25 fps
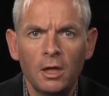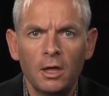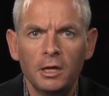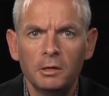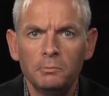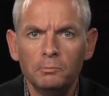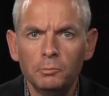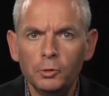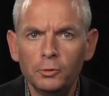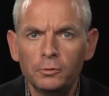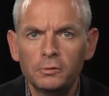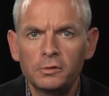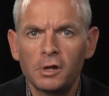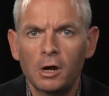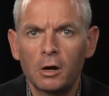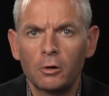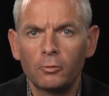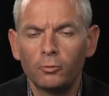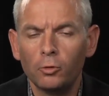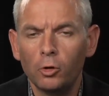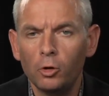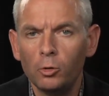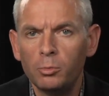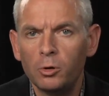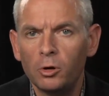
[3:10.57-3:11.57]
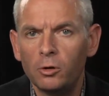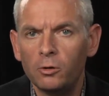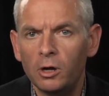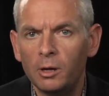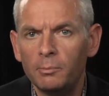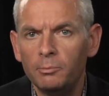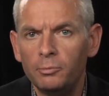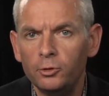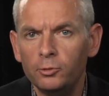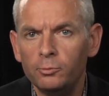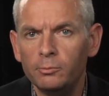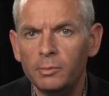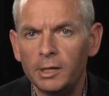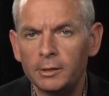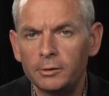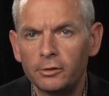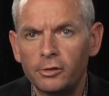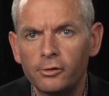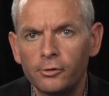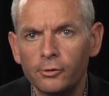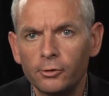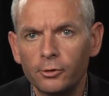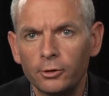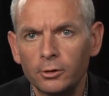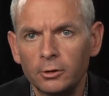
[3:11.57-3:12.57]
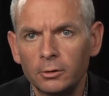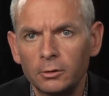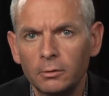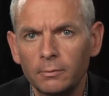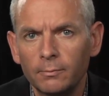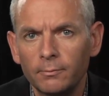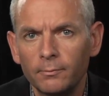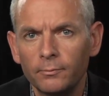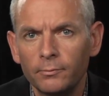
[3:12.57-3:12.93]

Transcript: and Mukhtar Robo Abu Mansur,